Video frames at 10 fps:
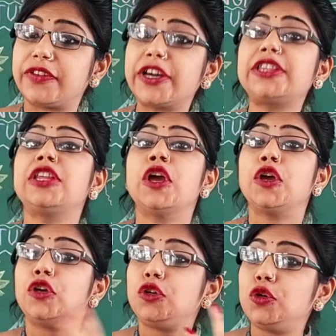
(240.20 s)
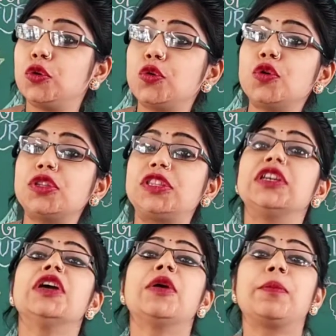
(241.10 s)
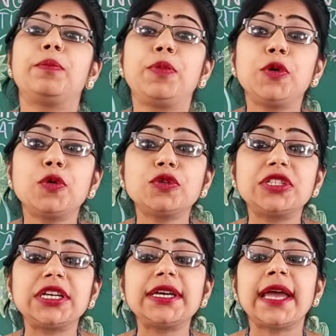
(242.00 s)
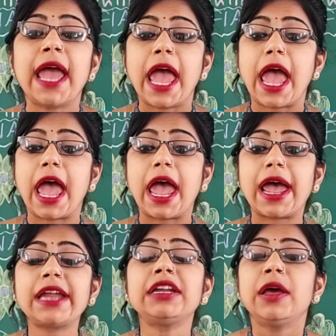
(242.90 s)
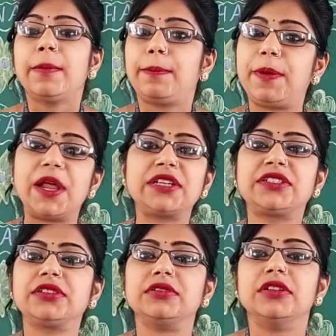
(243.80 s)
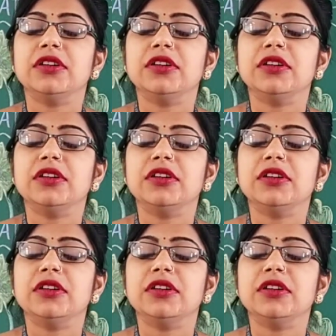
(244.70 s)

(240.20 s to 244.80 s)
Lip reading: with youth, beauty and pleasure.